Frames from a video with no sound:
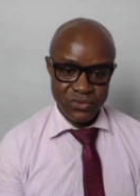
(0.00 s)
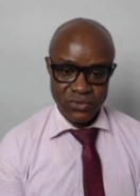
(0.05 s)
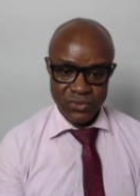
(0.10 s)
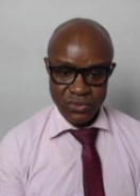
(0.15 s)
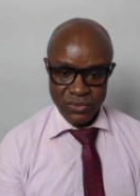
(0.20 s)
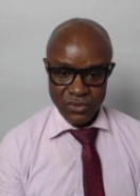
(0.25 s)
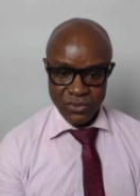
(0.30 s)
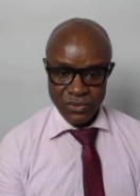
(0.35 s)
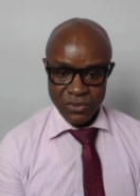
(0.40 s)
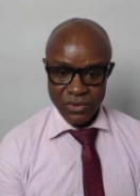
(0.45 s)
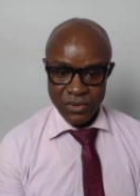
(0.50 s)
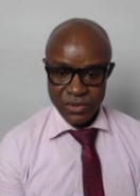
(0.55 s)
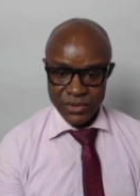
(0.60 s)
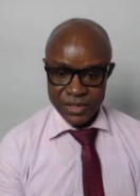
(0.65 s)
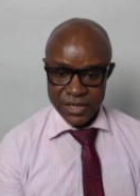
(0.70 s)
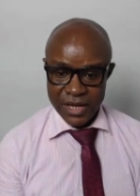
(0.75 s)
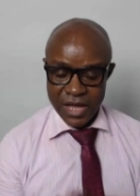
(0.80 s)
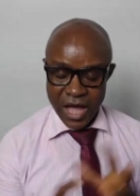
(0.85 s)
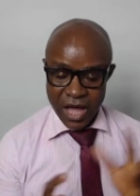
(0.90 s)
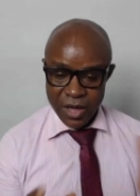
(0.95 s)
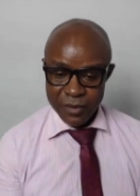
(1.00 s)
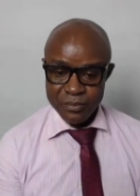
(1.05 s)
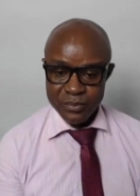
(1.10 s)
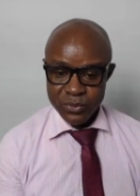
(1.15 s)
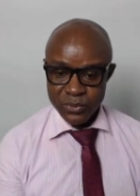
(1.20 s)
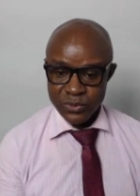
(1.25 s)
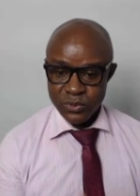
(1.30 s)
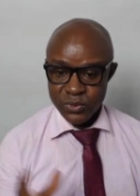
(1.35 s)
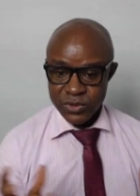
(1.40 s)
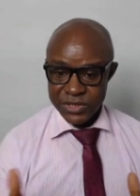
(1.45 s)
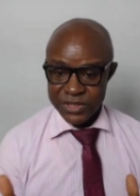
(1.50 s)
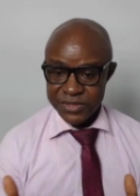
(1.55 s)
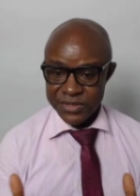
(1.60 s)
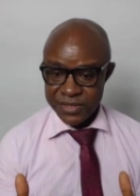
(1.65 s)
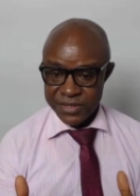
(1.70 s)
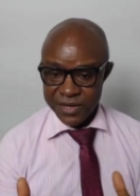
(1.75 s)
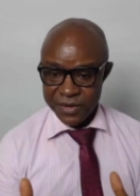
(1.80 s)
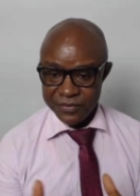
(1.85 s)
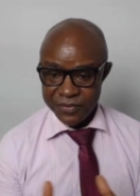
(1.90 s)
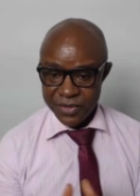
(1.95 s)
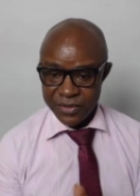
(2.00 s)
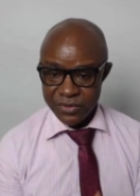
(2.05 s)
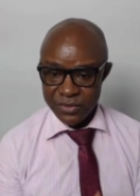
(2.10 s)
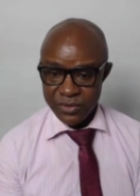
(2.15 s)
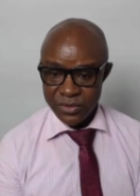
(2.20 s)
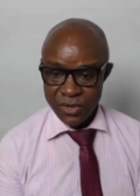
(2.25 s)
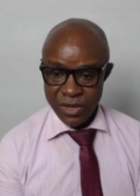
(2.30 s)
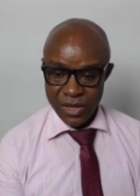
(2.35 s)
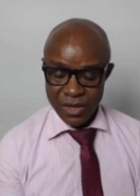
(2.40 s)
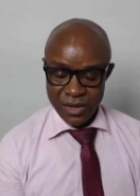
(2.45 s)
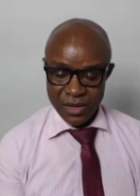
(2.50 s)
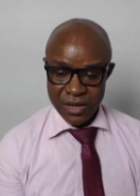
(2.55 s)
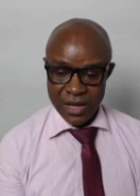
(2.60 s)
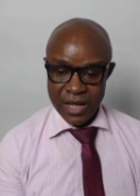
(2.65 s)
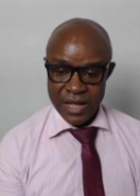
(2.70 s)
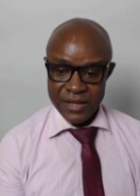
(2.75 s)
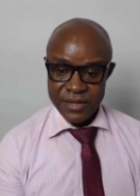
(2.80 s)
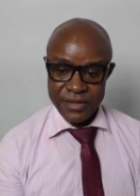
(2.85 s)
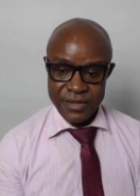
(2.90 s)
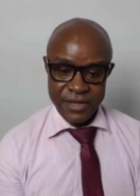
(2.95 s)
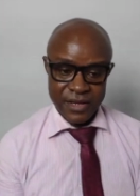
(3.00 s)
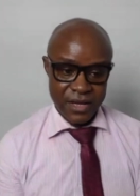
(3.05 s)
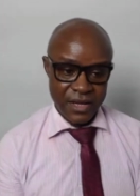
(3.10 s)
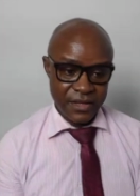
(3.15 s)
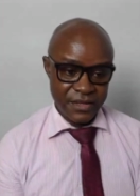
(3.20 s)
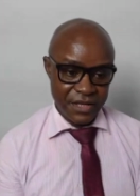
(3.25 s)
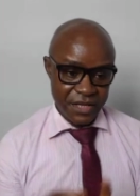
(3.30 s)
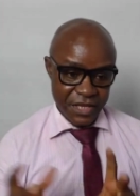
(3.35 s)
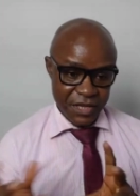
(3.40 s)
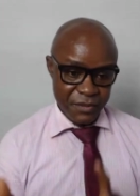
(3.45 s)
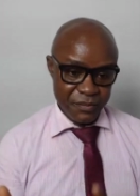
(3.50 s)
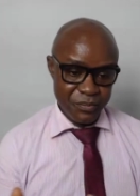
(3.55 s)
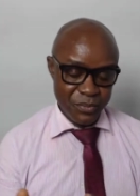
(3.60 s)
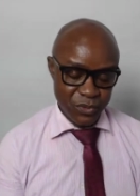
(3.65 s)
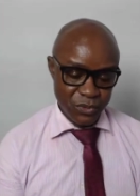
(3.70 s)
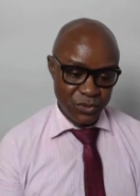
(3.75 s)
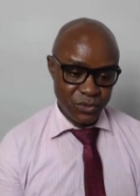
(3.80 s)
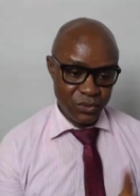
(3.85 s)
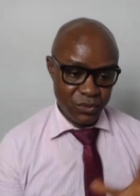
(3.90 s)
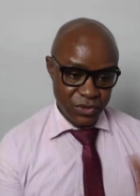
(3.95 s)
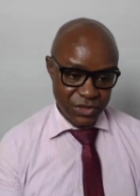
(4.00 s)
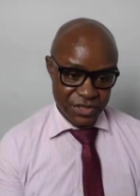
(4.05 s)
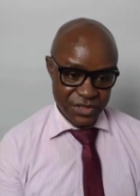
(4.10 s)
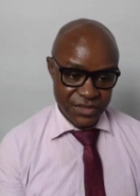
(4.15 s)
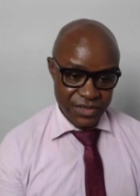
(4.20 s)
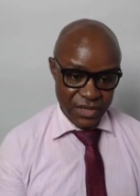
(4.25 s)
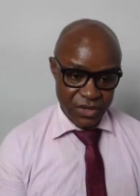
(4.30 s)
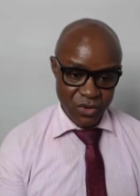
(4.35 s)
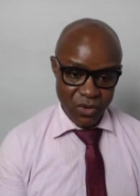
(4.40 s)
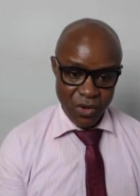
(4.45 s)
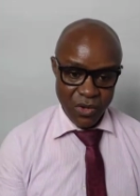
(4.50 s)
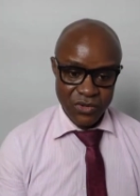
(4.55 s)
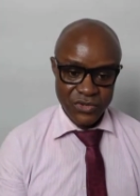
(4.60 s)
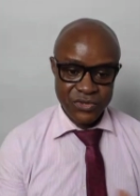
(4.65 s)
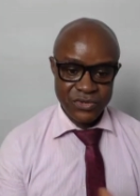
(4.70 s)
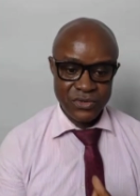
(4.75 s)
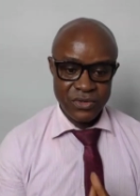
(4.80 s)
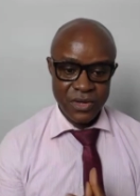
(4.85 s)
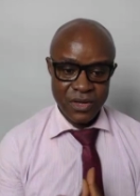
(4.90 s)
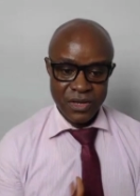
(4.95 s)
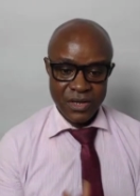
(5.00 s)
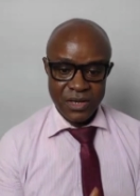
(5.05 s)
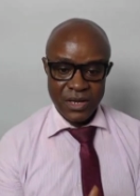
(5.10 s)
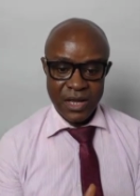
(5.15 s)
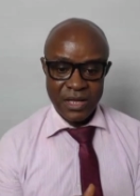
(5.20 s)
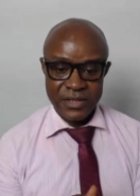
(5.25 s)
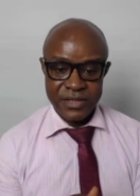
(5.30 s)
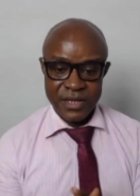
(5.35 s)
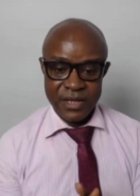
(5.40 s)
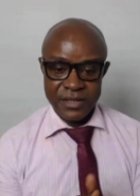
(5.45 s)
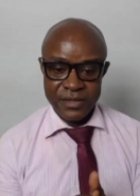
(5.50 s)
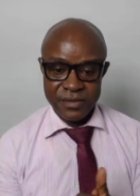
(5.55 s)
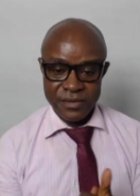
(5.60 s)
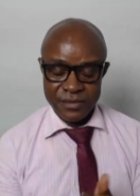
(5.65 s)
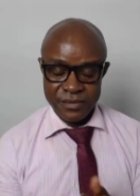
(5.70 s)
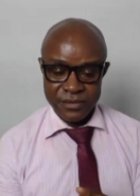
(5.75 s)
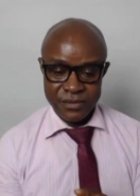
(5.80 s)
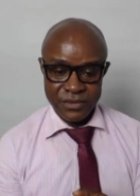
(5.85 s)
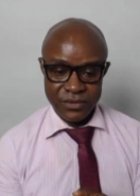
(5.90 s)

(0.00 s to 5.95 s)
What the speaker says: to the output, which is the revenue, and the input, which is the cost, and then